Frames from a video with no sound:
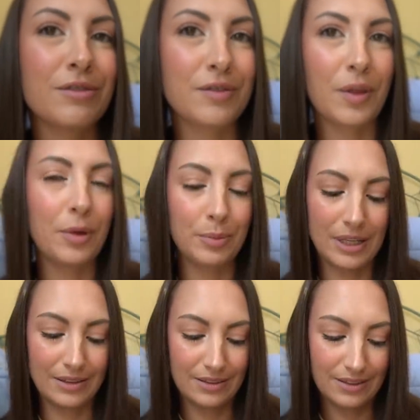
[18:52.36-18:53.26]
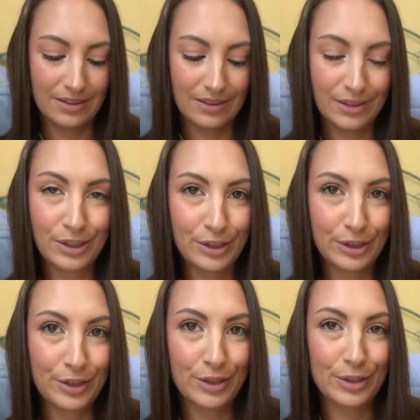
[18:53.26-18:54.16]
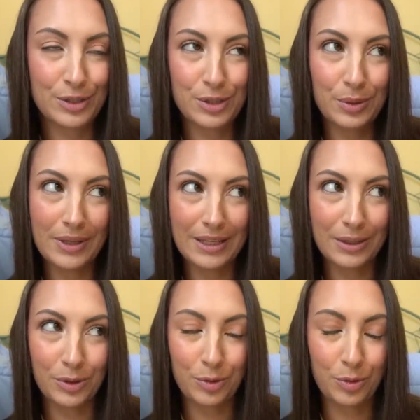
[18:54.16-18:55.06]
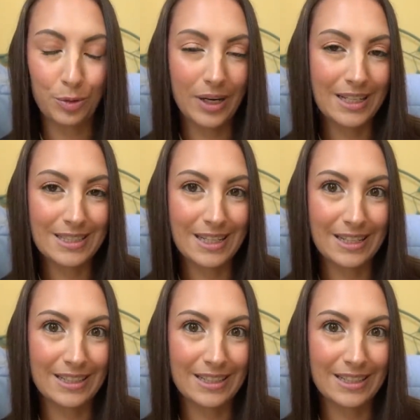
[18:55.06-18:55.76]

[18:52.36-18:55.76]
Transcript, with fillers: Philippines. So like, what is it?